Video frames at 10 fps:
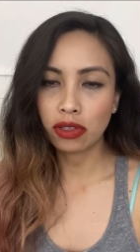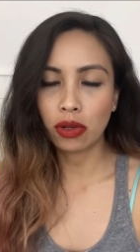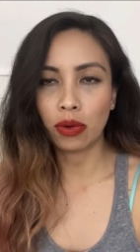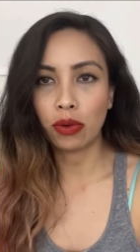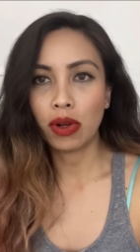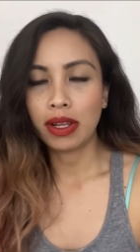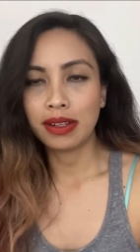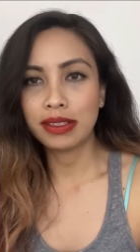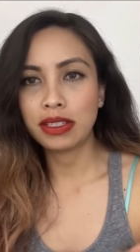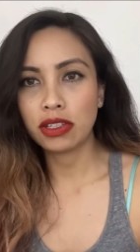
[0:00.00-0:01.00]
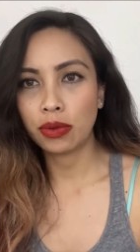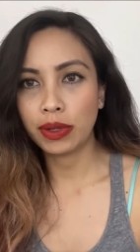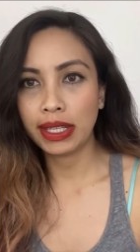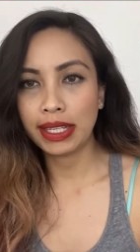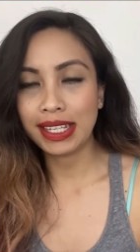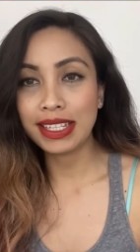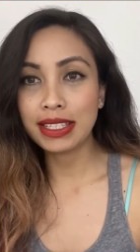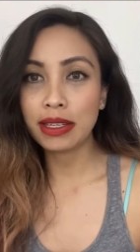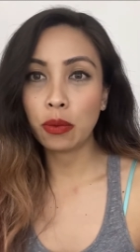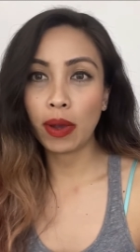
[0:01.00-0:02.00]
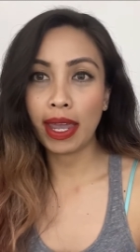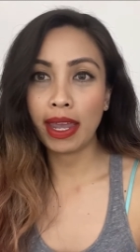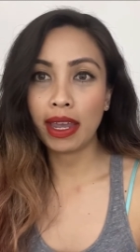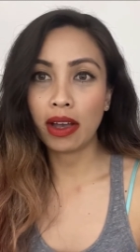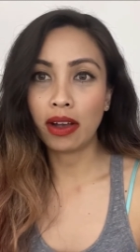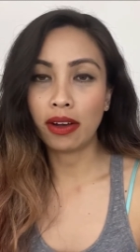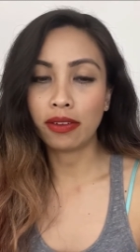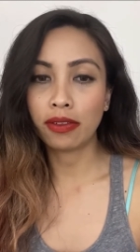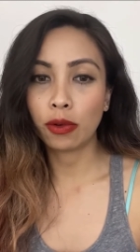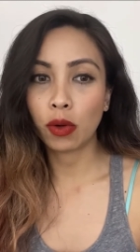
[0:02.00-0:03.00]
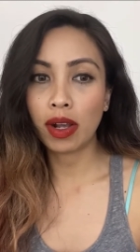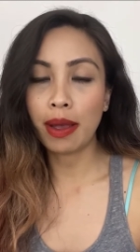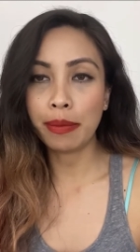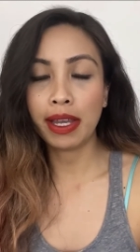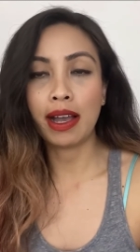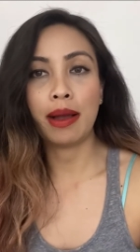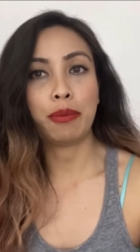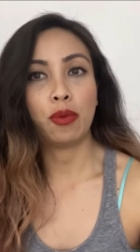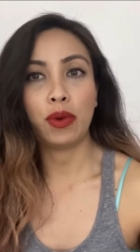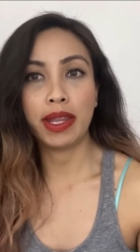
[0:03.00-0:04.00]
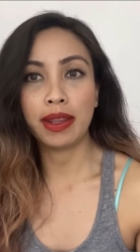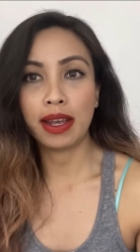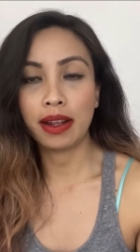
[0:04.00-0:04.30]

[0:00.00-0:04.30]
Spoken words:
So this is a really easy way of coming up with